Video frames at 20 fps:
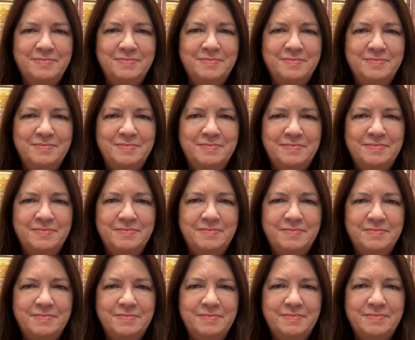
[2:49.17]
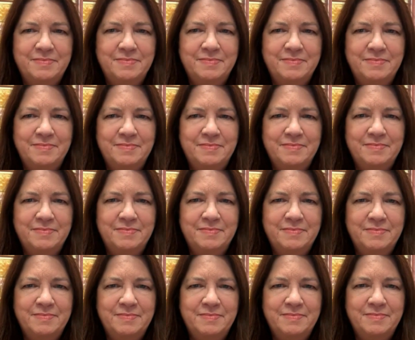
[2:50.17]

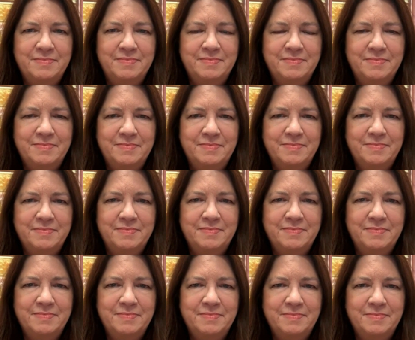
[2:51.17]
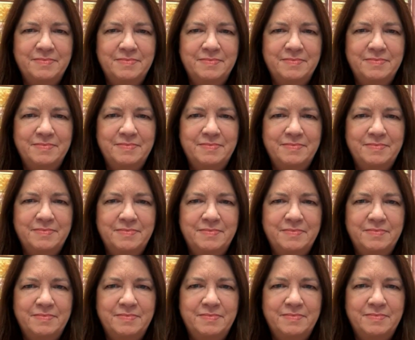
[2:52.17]

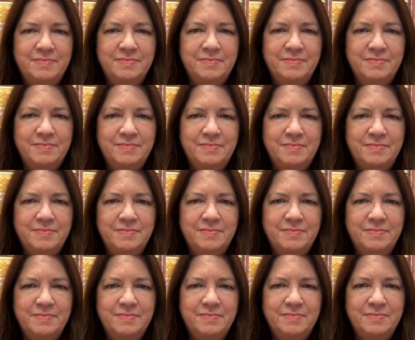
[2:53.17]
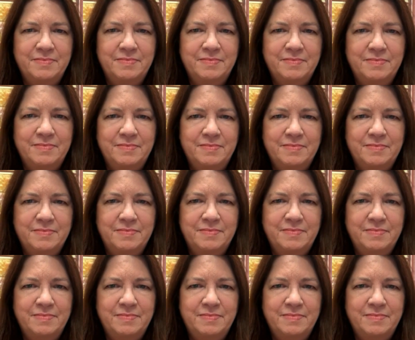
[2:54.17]
(not speaking)